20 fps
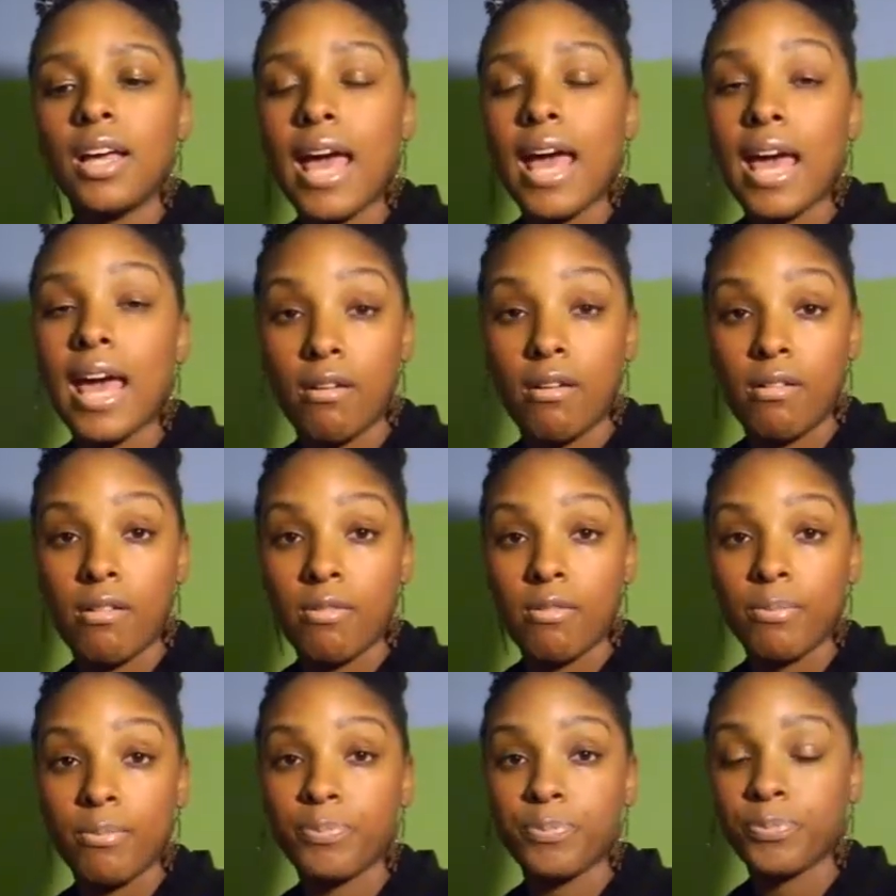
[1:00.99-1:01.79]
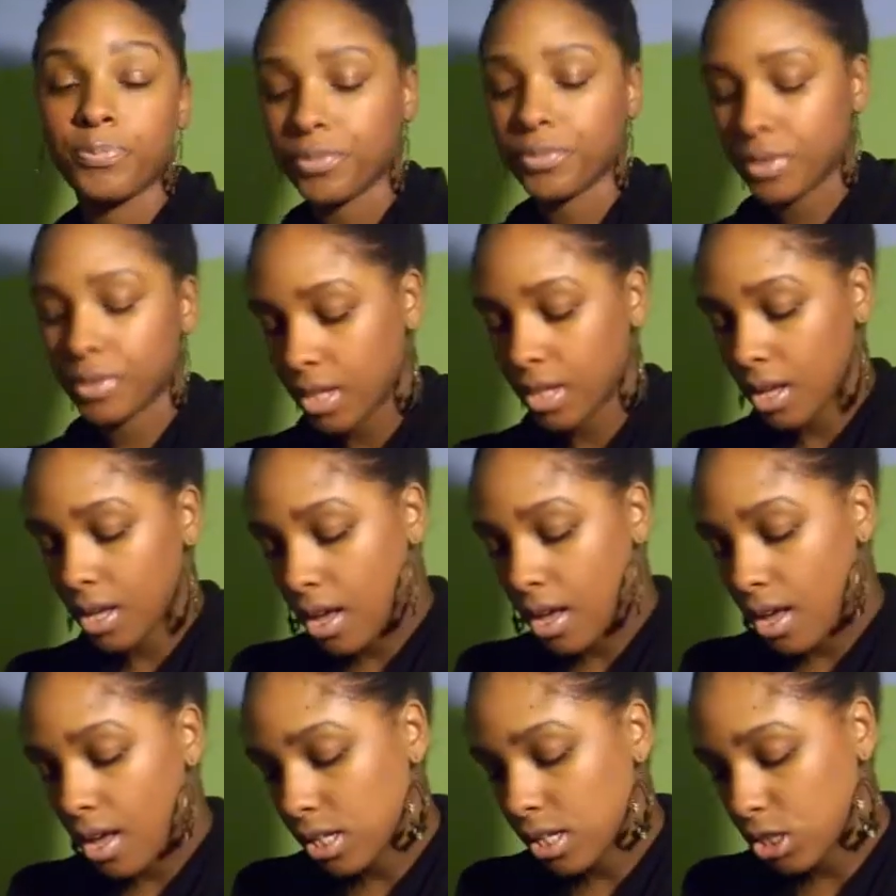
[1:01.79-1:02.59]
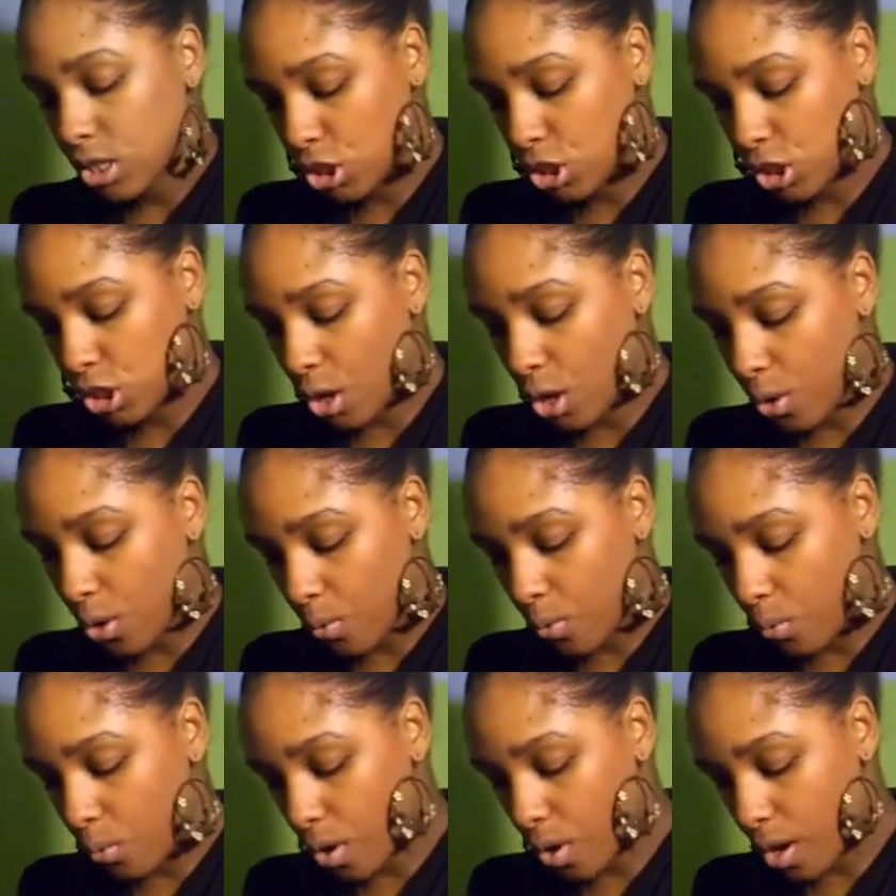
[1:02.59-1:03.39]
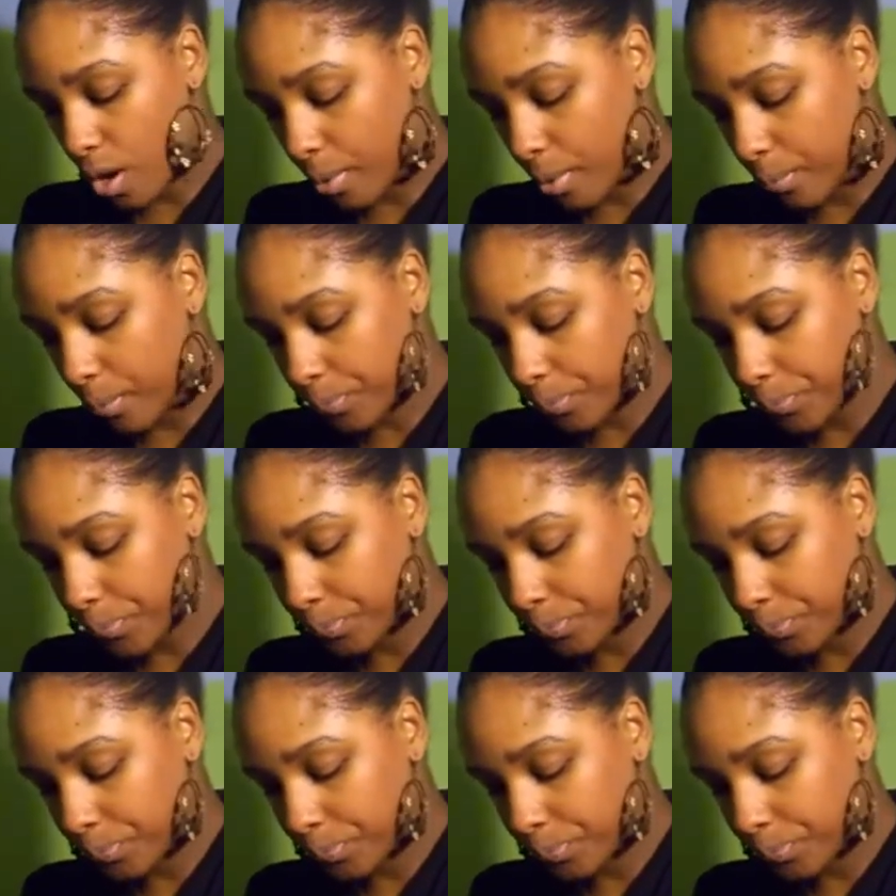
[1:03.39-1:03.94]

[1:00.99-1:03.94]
at all. So, um,